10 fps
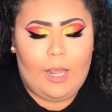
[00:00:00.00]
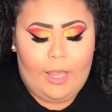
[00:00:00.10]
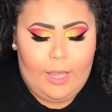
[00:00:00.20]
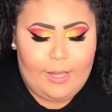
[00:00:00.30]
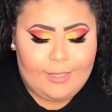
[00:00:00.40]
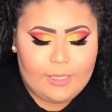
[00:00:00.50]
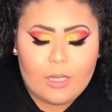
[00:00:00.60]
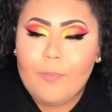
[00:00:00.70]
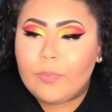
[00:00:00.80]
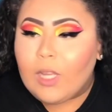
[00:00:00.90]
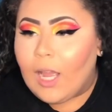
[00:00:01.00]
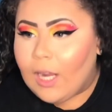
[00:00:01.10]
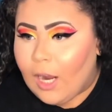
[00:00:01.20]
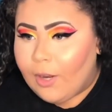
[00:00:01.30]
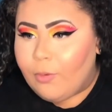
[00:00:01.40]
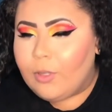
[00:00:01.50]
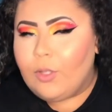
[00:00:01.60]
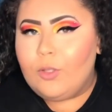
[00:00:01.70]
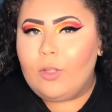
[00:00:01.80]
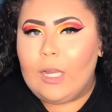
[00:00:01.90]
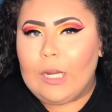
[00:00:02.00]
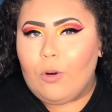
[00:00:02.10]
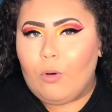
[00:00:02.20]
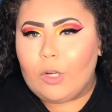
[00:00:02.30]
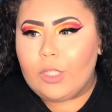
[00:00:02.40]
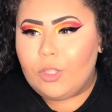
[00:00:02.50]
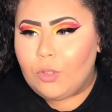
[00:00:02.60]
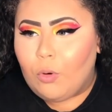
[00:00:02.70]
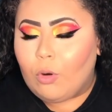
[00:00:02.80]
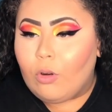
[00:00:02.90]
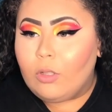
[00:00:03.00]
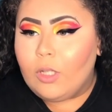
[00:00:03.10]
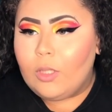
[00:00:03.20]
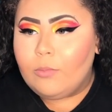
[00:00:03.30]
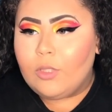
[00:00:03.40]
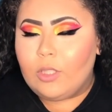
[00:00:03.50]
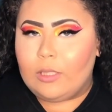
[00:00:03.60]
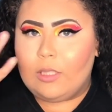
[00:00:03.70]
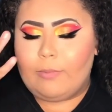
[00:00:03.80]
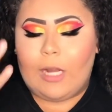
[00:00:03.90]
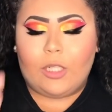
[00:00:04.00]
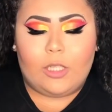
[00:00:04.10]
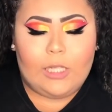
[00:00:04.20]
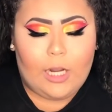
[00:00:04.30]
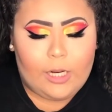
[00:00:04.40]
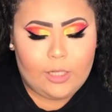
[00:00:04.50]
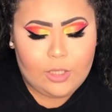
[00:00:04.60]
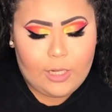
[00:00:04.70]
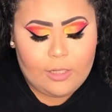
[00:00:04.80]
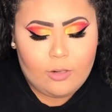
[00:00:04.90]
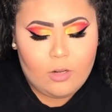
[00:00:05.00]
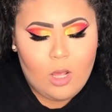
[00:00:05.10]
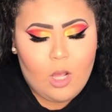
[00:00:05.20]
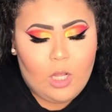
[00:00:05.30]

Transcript: And I kind of want to do like an orangey coral lip just to match the eyeshadow.